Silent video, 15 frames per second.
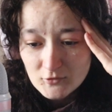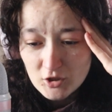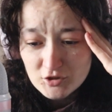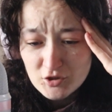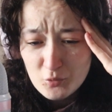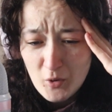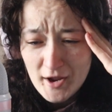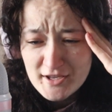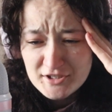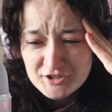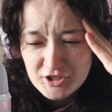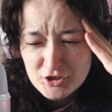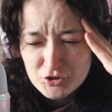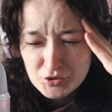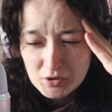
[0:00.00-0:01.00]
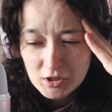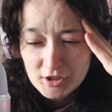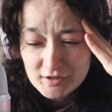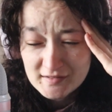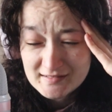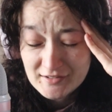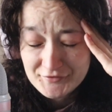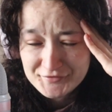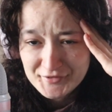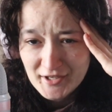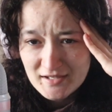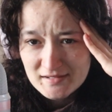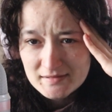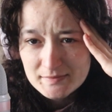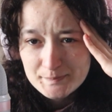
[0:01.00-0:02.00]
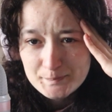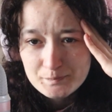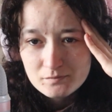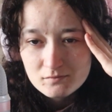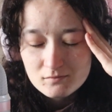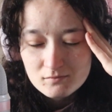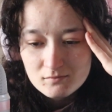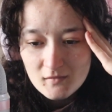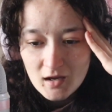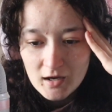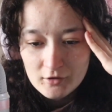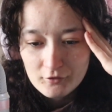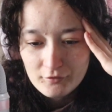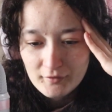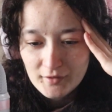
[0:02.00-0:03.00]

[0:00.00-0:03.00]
Also, why is Yeonjun hurt in the face? I don't